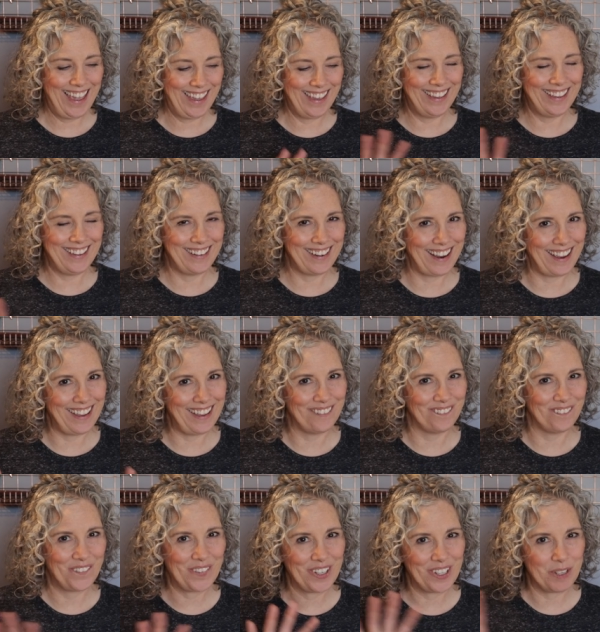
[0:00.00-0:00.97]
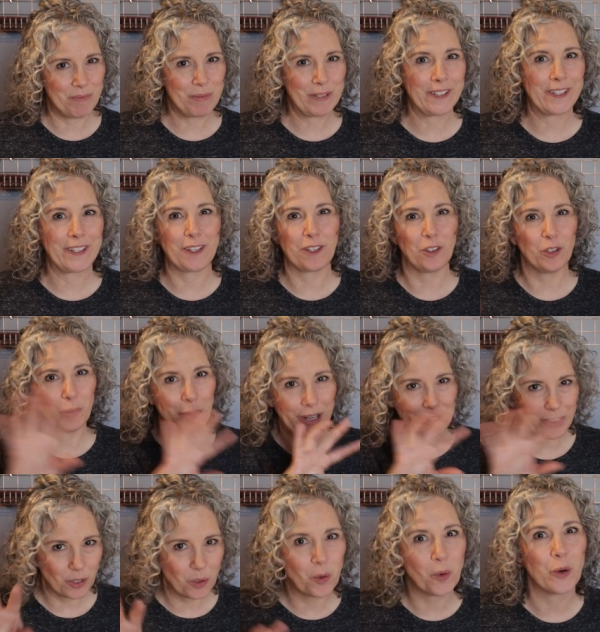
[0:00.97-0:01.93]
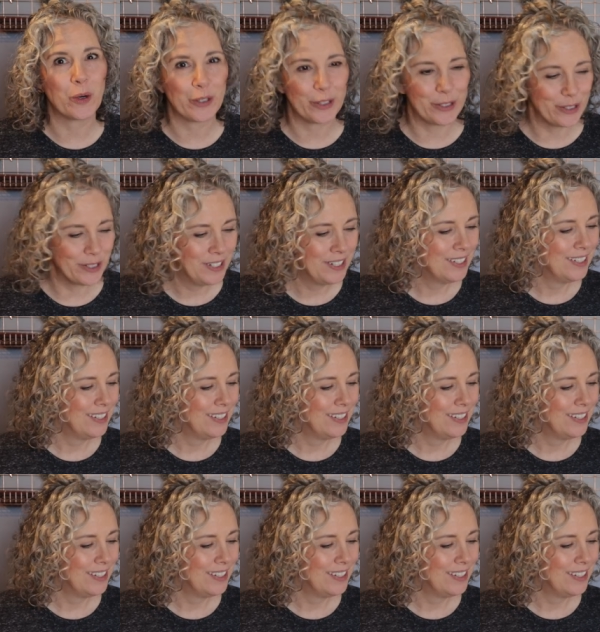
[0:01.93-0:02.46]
and I am very particular about the order.